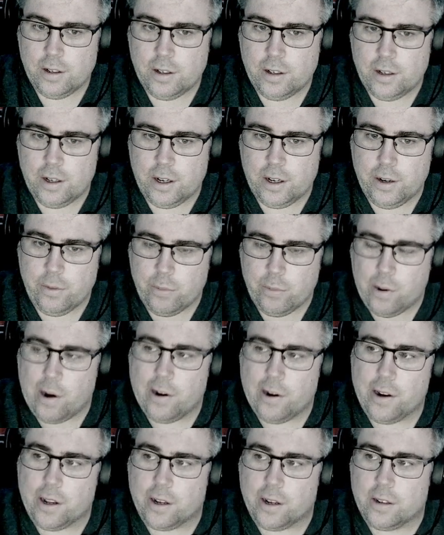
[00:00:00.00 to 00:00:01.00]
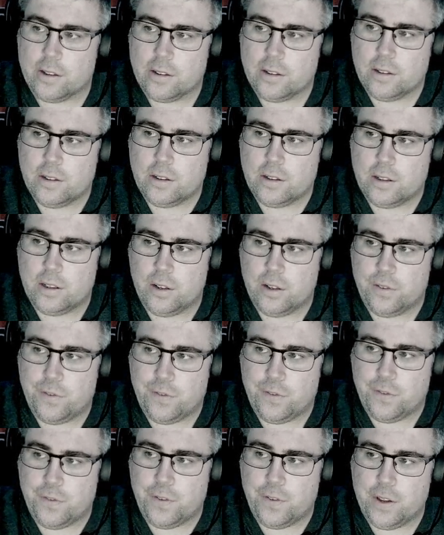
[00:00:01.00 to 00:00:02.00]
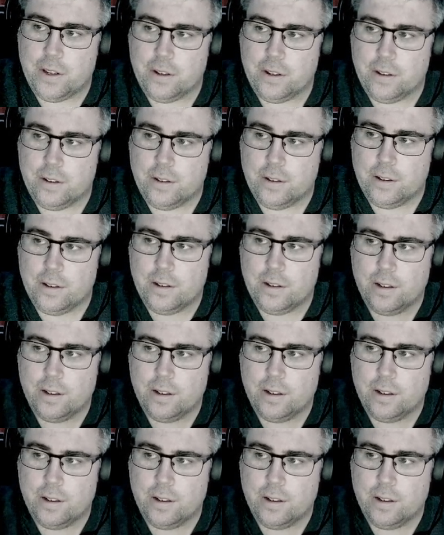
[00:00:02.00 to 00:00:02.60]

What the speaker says: in running to feel